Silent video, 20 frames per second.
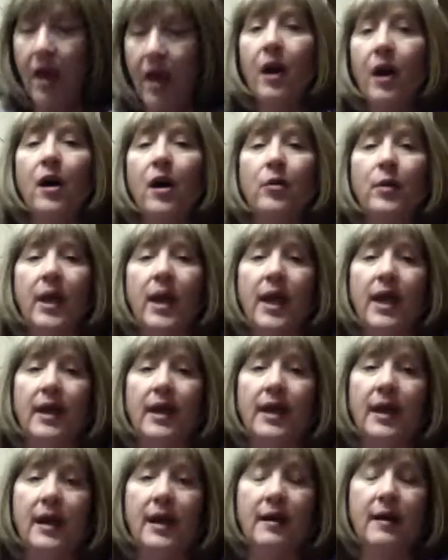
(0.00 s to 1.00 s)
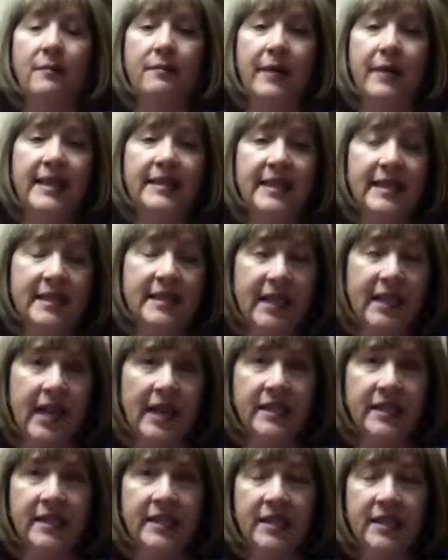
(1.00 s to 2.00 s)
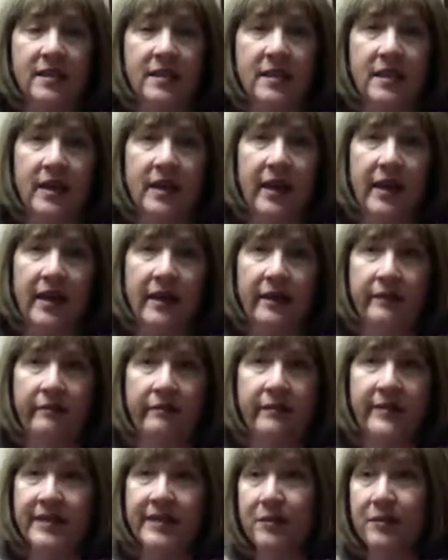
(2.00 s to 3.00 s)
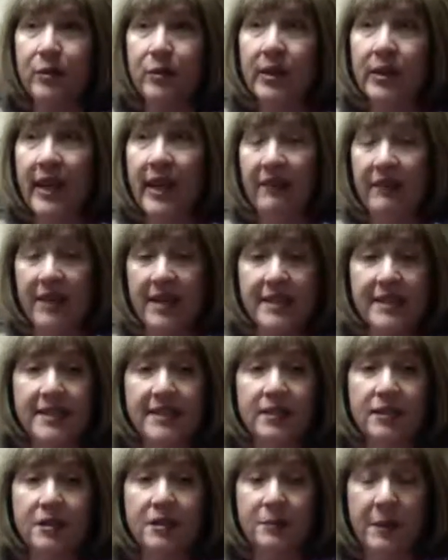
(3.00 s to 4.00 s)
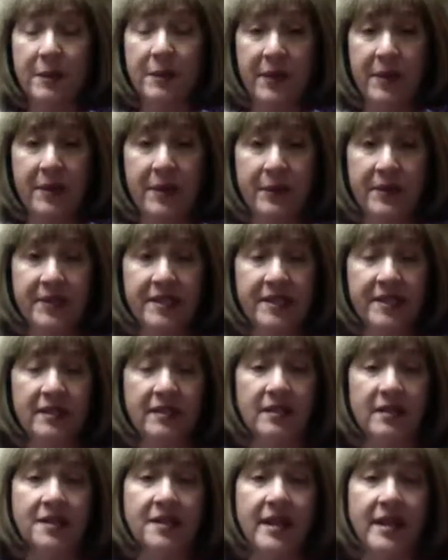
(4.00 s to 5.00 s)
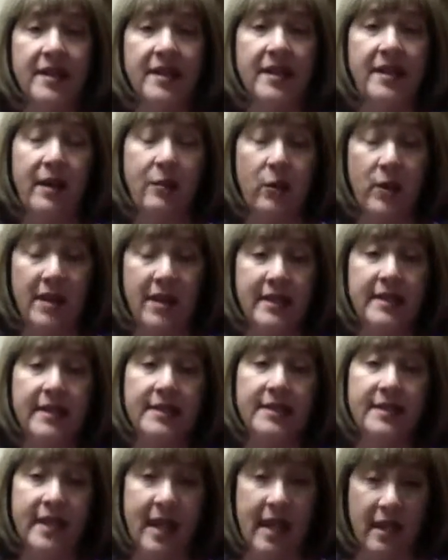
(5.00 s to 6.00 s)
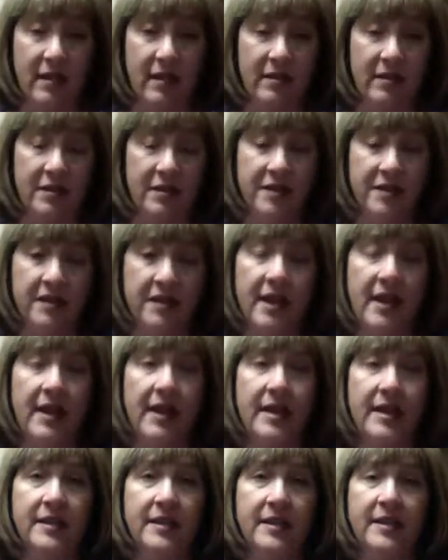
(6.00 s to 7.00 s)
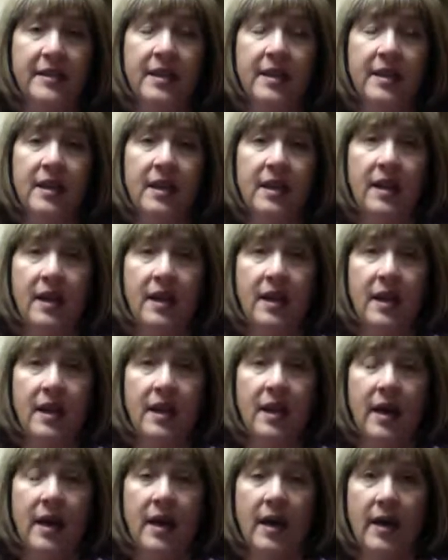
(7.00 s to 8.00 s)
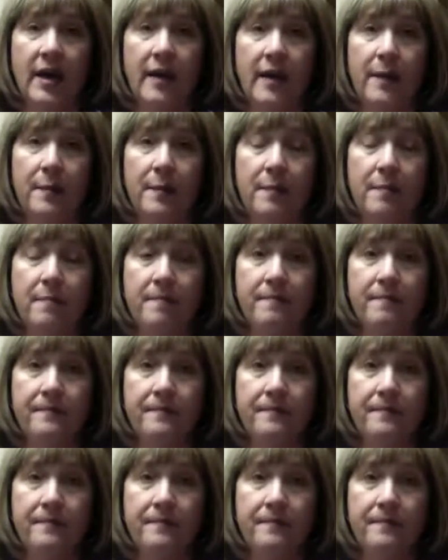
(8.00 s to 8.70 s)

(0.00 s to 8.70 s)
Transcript: Okay, as I said, I didn't really have any skills but people skills, and I went into sales, and um,